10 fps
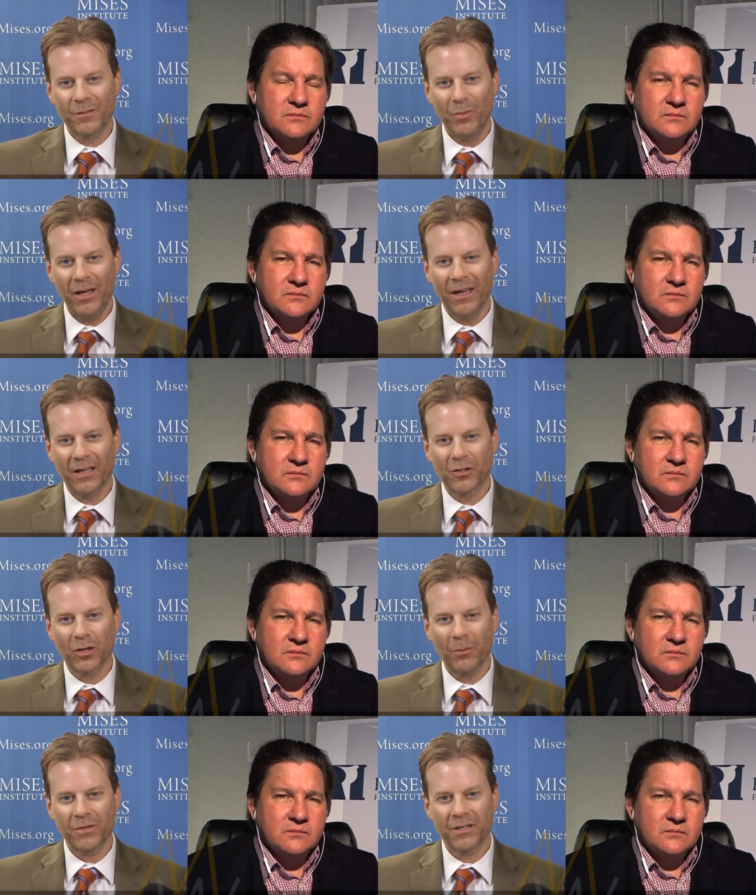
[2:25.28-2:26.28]
Speaker 1: speak in
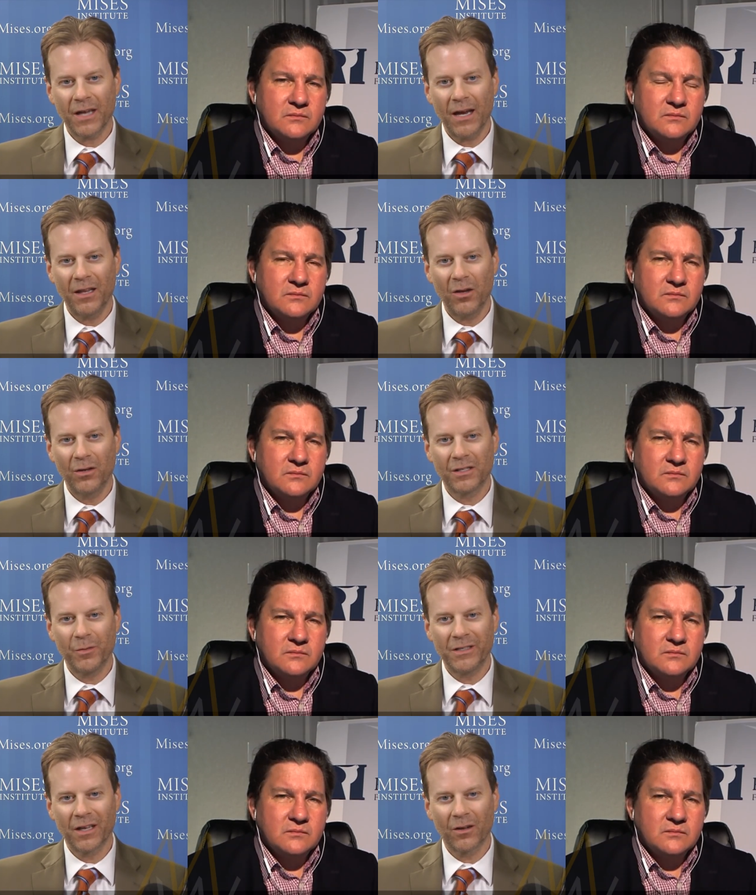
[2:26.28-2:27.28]
Trump's State of the Union
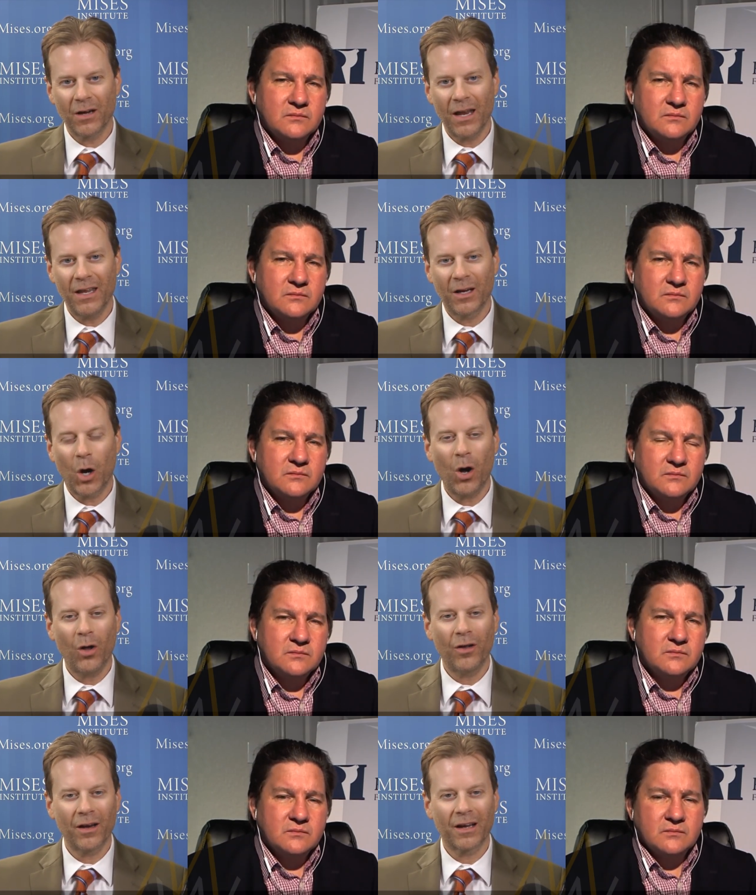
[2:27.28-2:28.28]
speech the other night. He
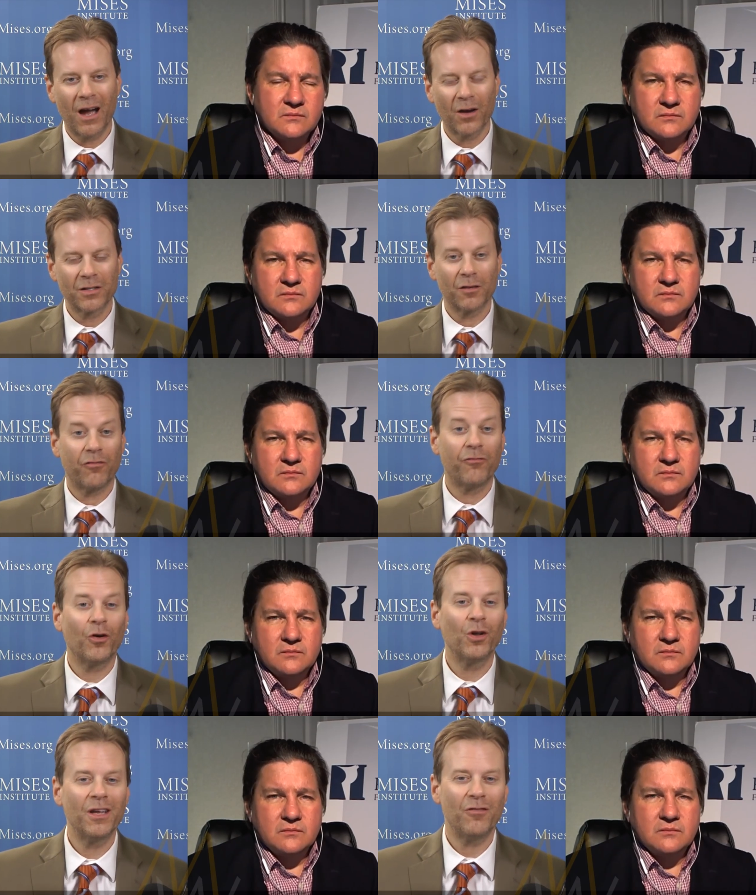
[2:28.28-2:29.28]
called on Congress to
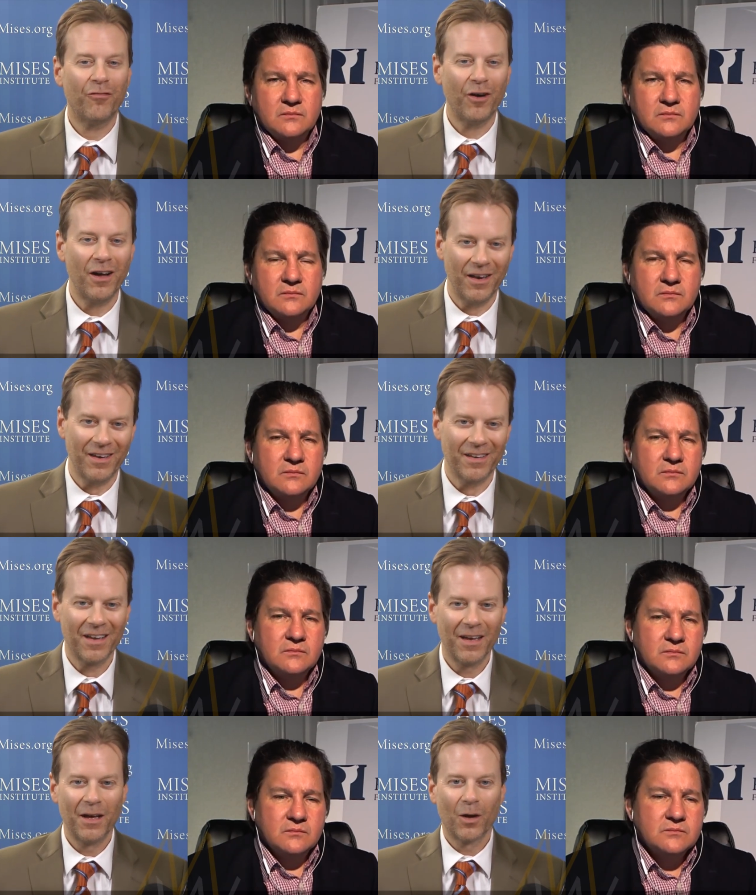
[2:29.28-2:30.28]
fully fund,
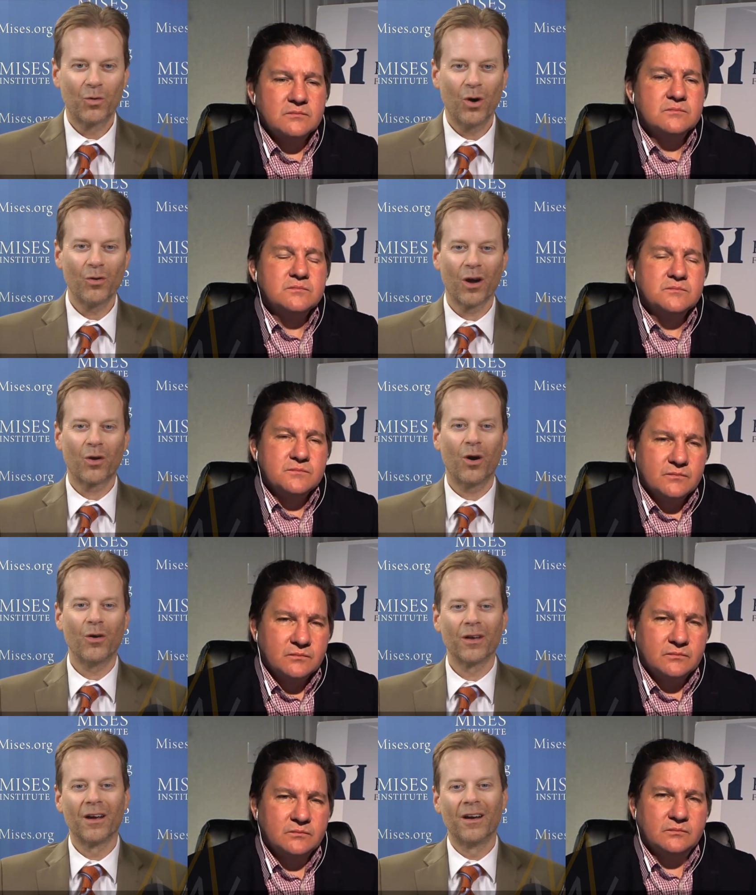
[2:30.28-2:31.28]
quote
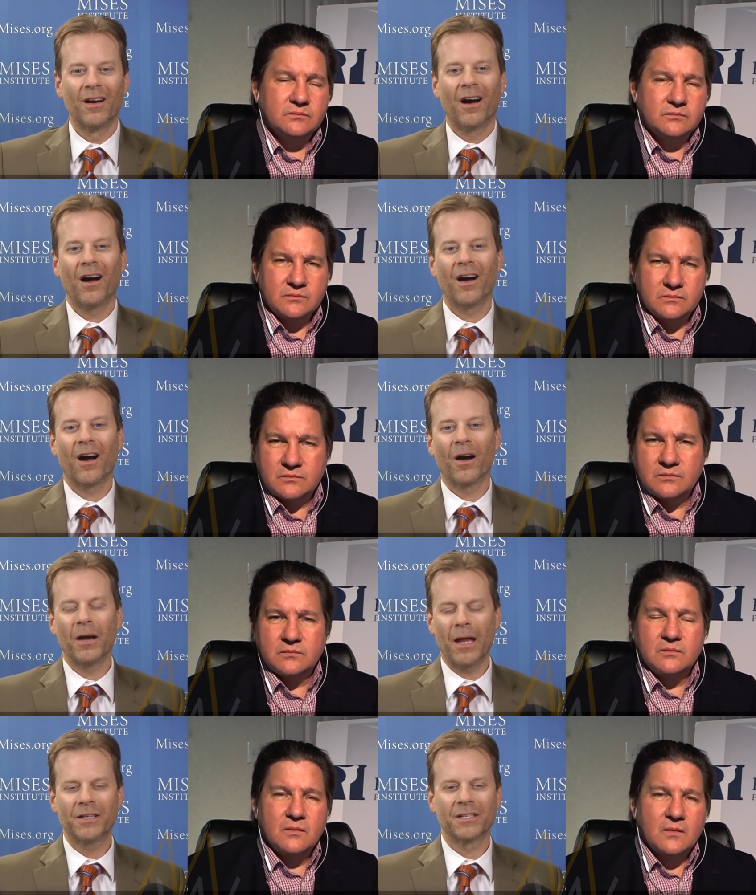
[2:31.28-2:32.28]
unquote, our
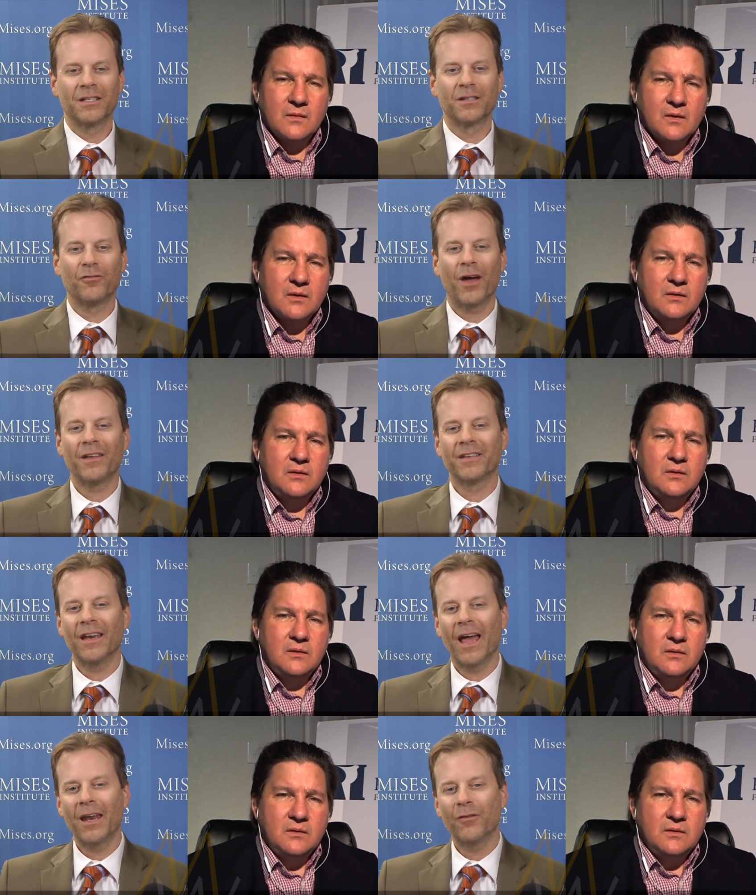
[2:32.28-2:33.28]
nation's defense.
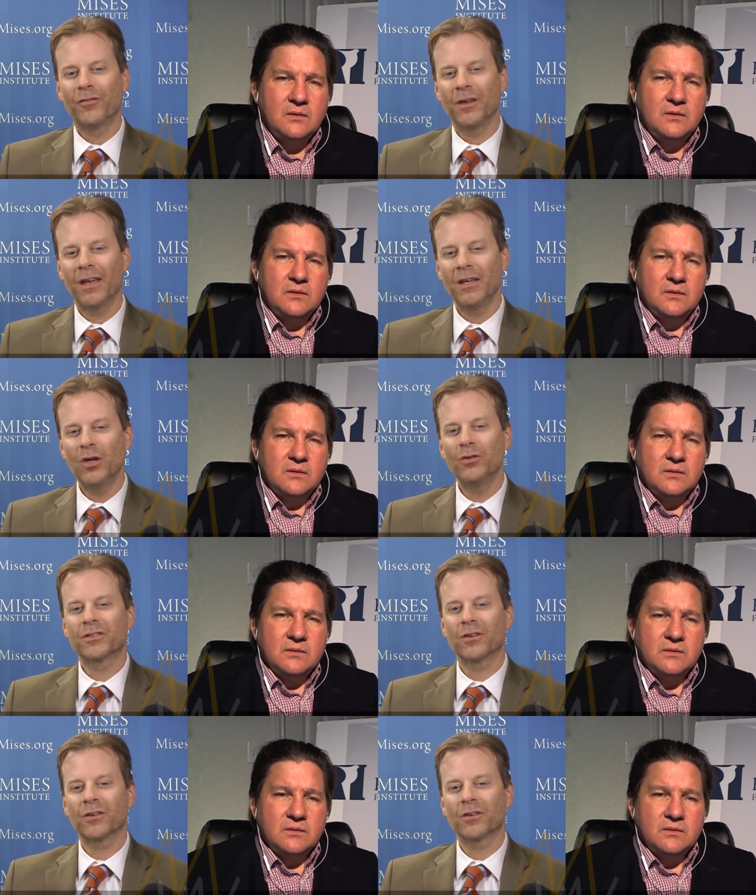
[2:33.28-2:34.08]
And you